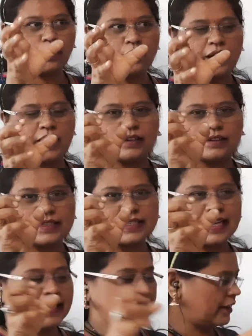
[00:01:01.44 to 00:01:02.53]
Kona,
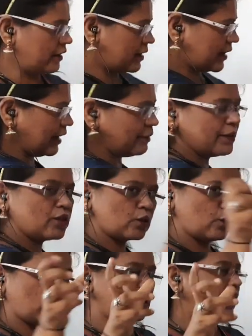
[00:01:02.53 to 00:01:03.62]
side means
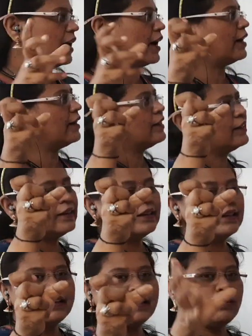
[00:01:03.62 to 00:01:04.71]
kona
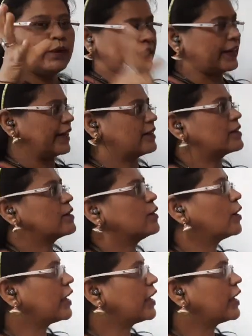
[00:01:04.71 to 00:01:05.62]
or a vertex,